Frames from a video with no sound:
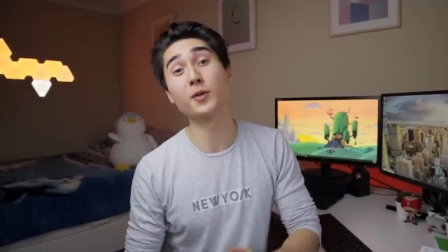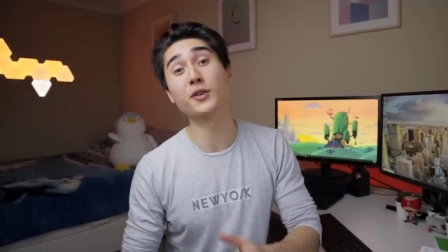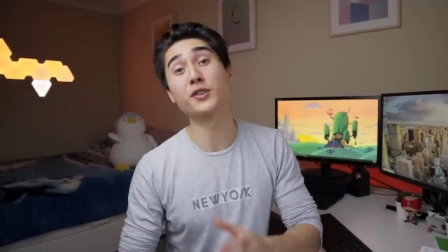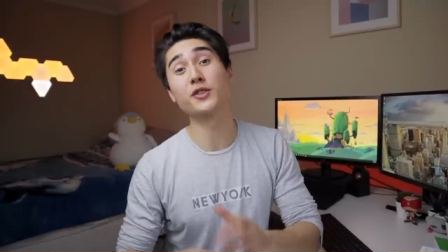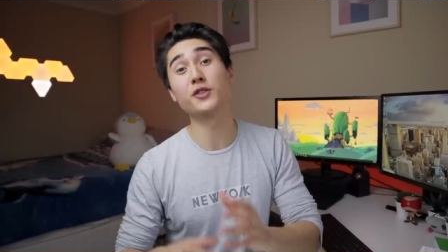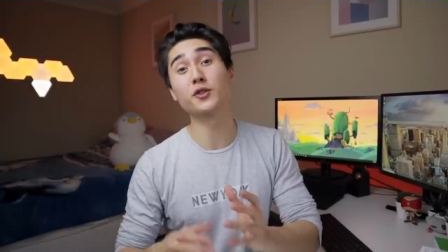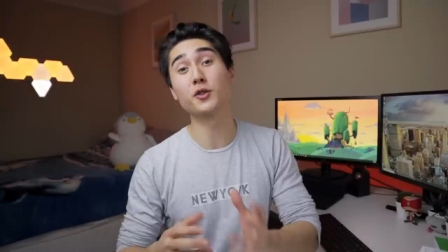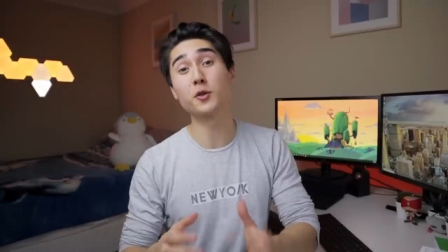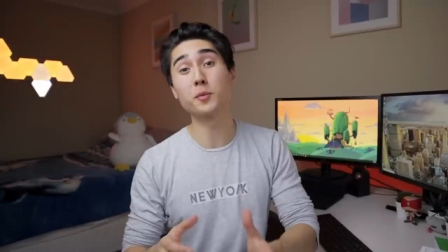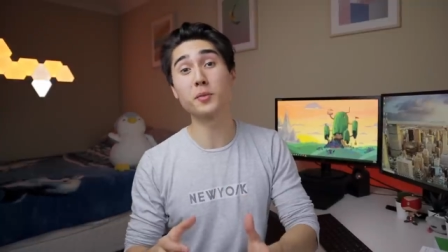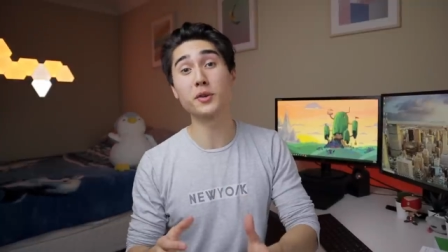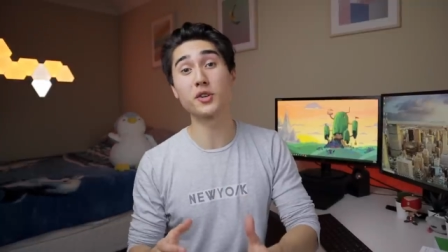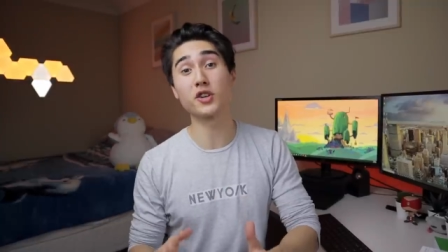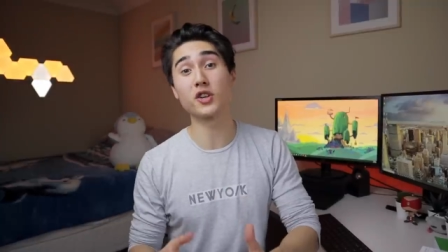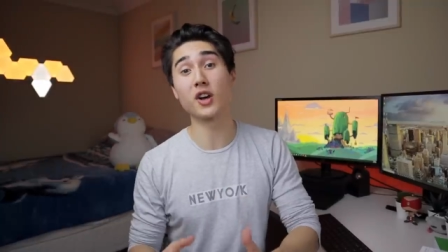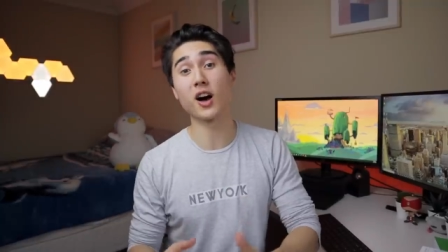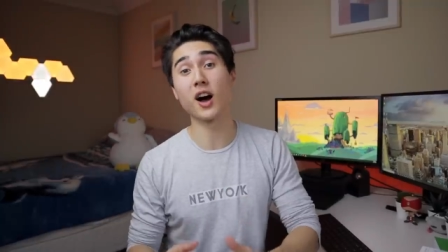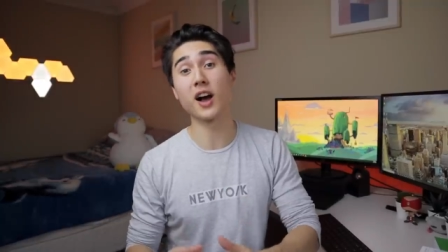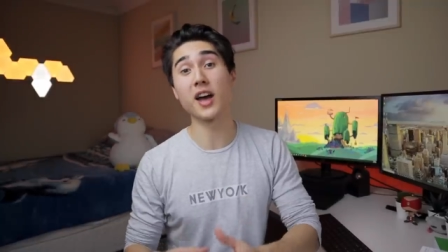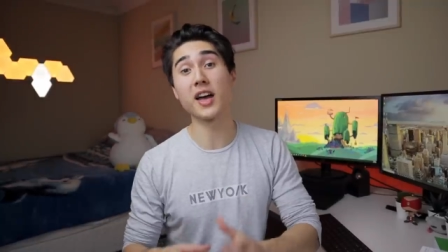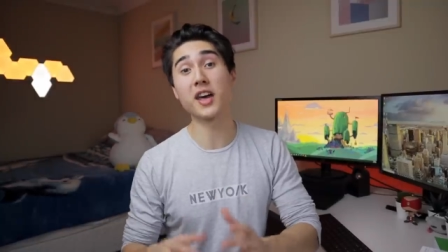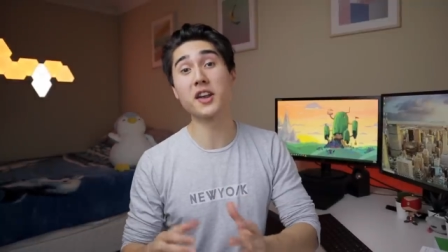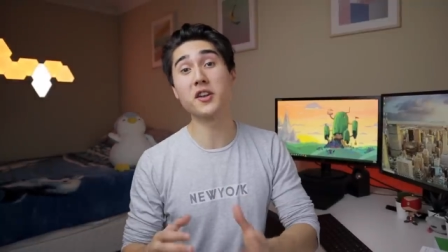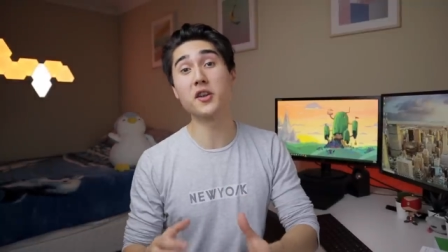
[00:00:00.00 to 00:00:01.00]
was super
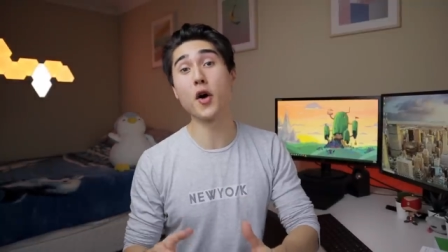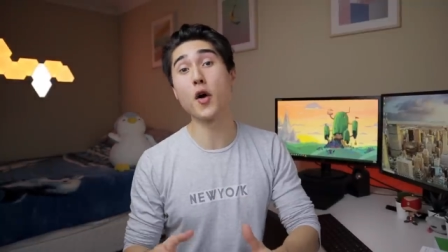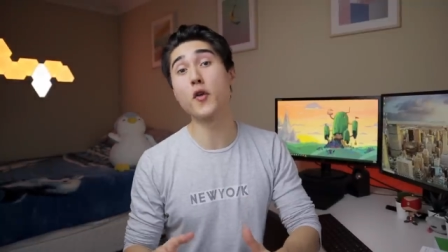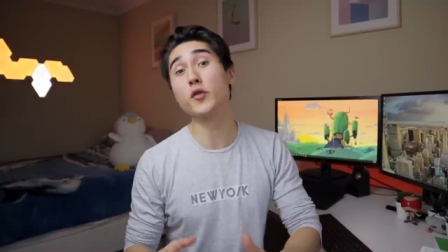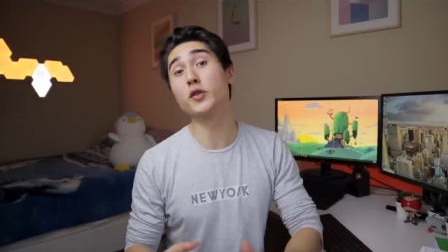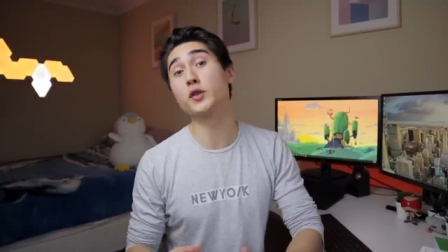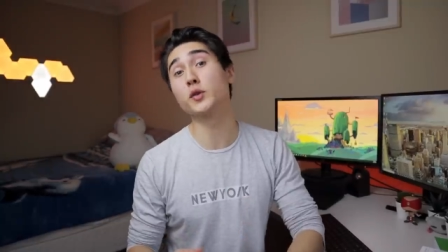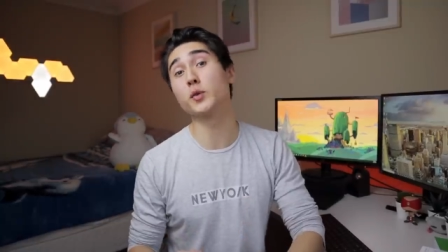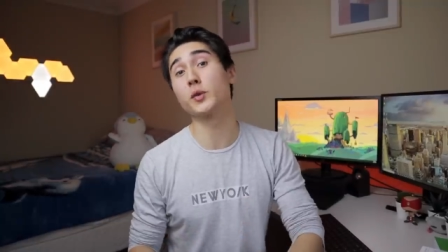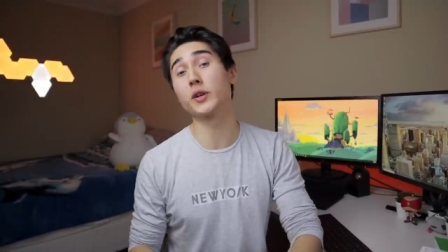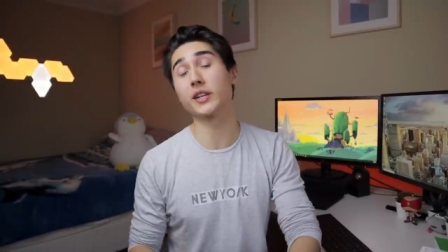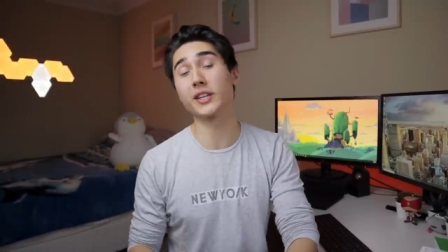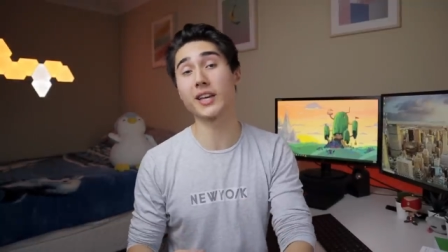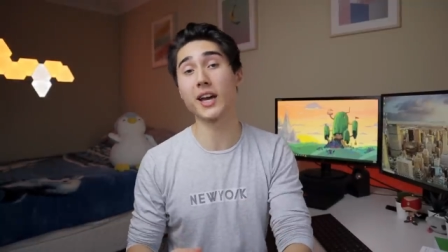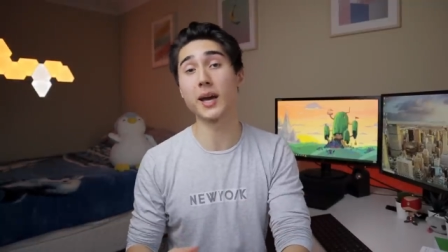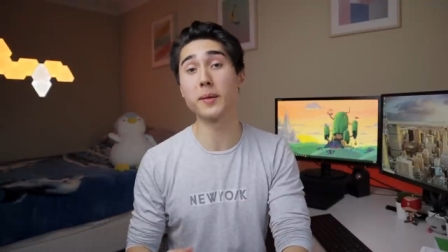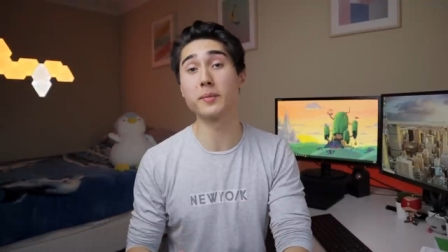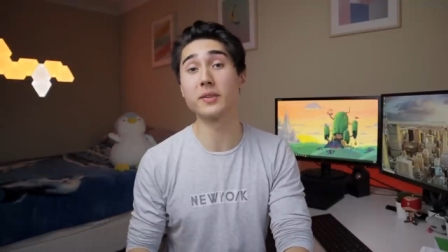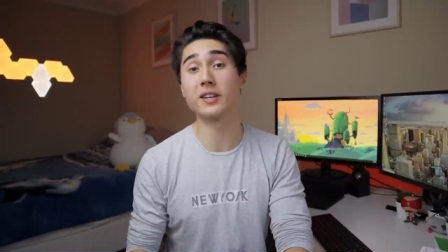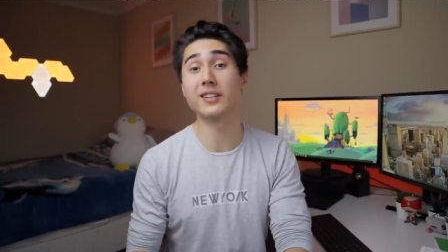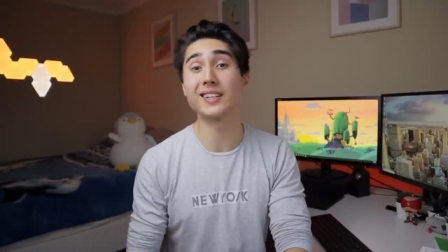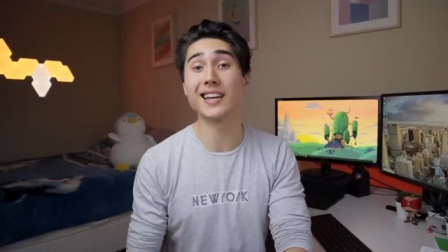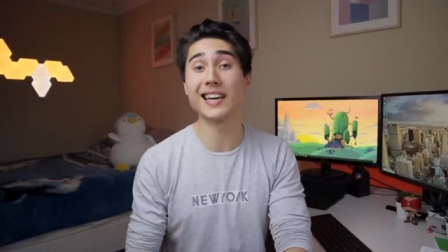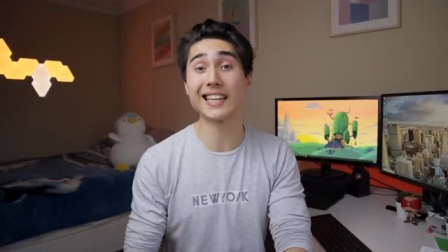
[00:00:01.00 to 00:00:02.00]
shy and nervous when it
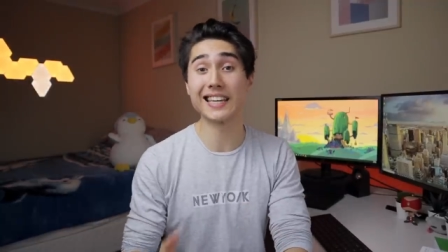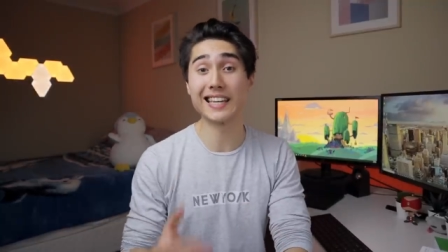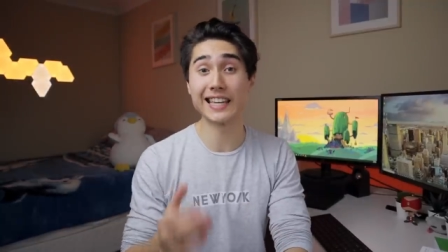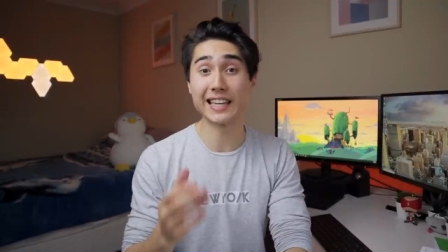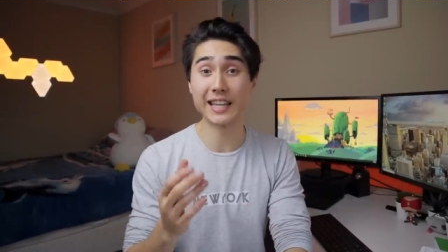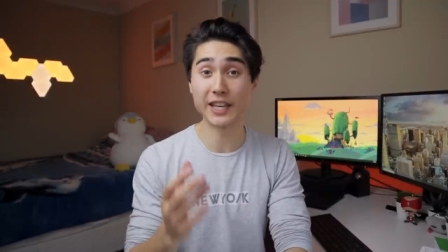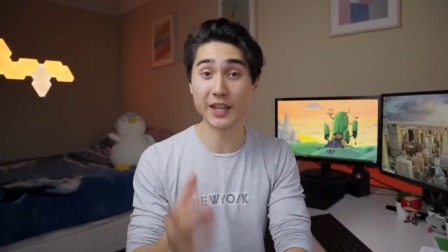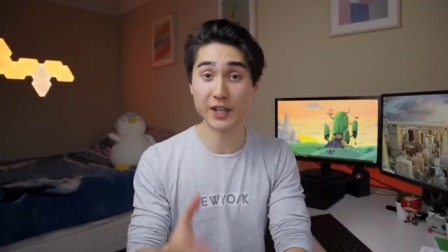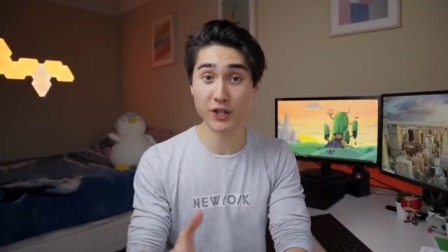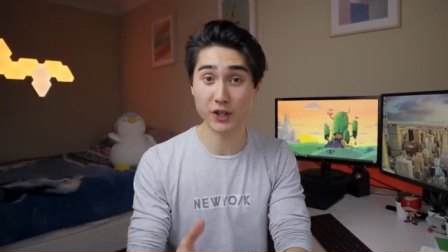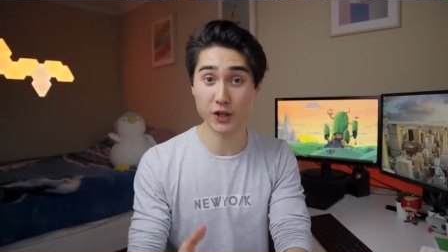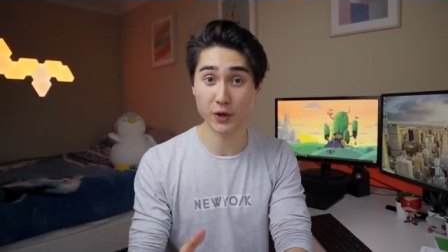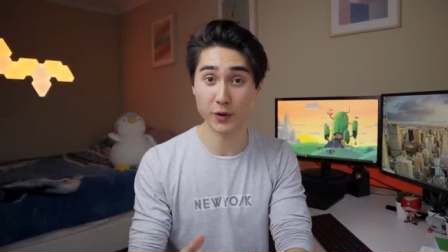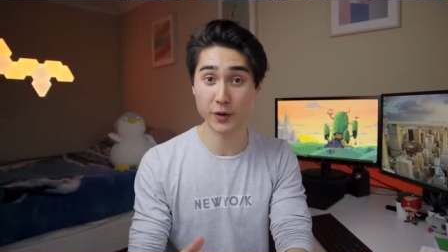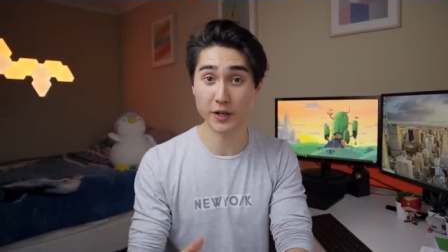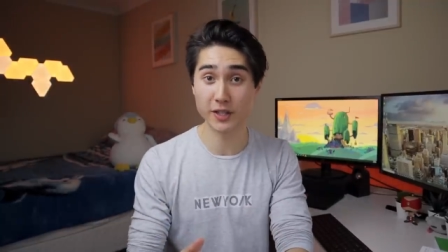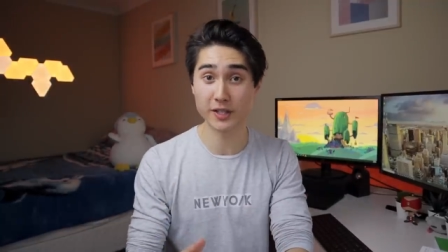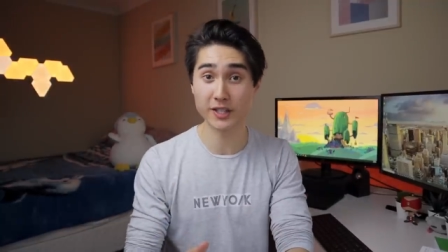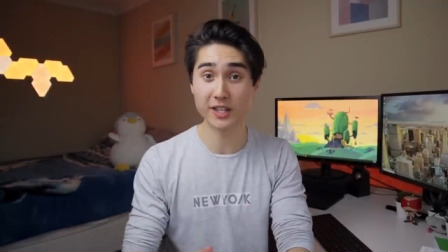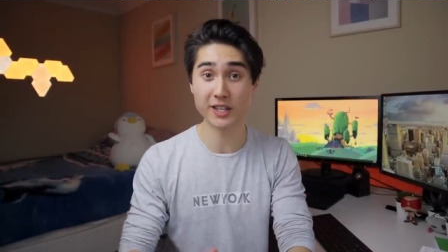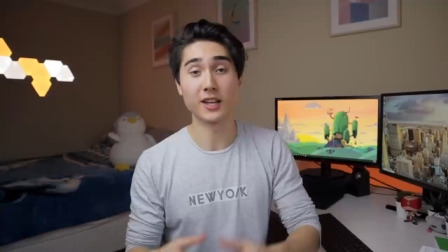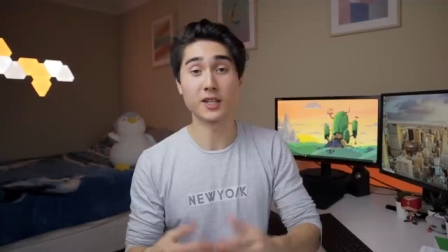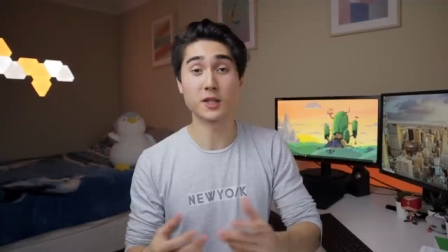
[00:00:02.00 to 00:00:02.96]
came to taking histories,